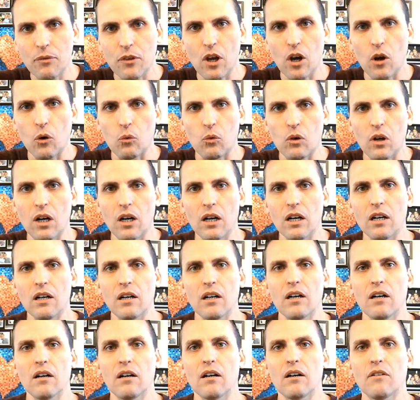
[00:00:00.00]

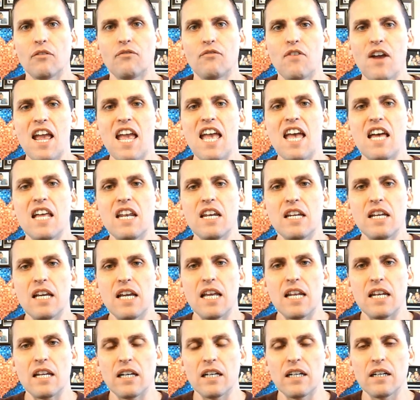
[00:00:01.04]
a fan
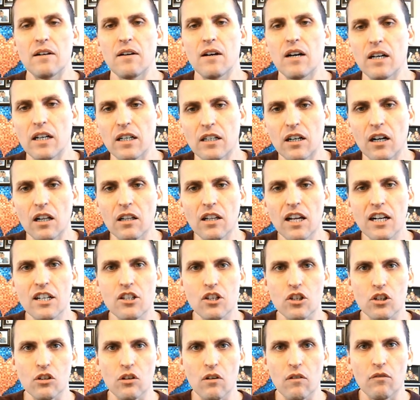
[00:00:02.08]
and a
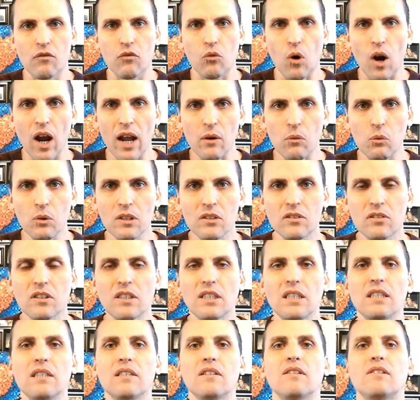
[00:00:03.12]
collector of rye
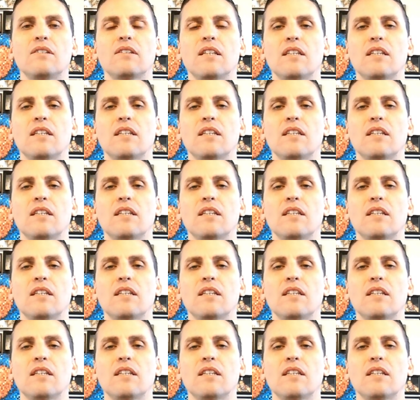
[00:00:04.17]
whiskeys,